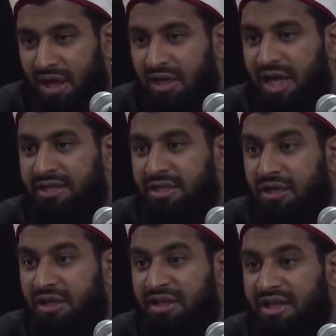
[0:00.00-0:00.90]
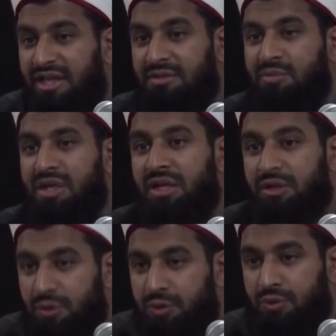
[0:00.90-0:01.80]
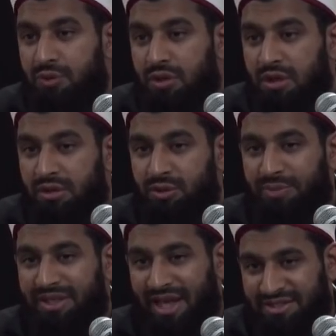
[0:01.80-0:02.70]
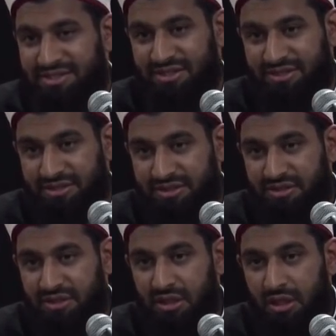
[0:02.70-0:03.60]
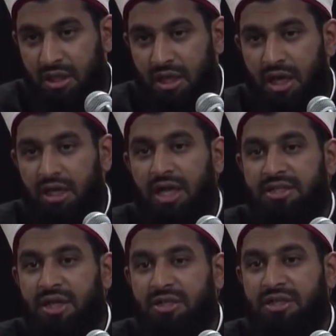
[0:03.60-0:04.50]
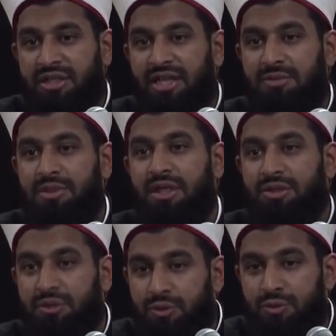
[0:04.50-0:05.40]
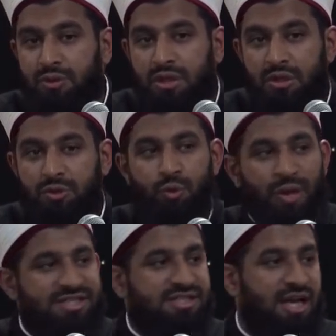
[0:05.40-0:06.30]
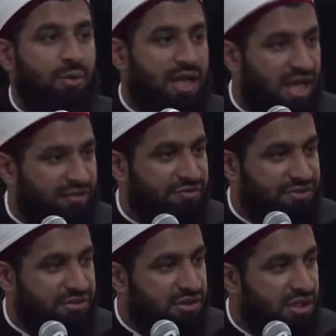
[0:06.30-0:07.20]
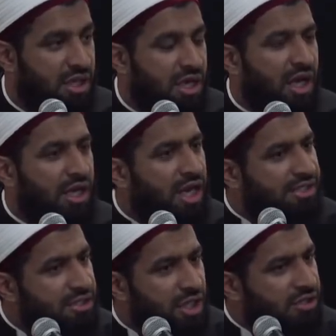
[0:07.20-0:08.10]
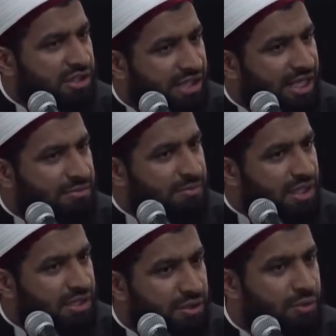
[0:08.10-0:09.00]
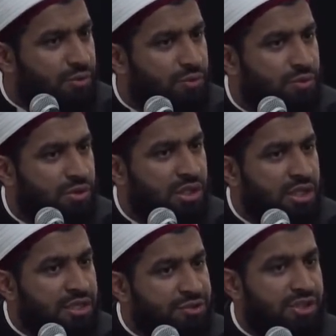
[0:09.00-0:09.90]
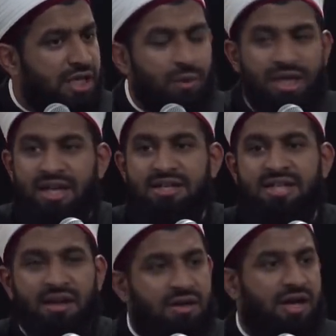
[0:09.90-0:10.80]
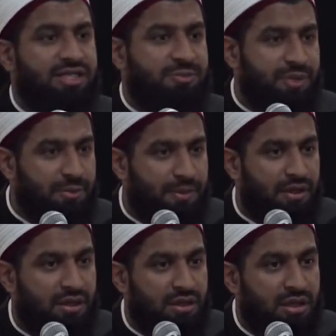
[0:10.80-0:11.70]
Allah did not create me and you to be gangsters. Allah did not create me and you to waste our lives. Allah did not create me and you so that we can terrorize people.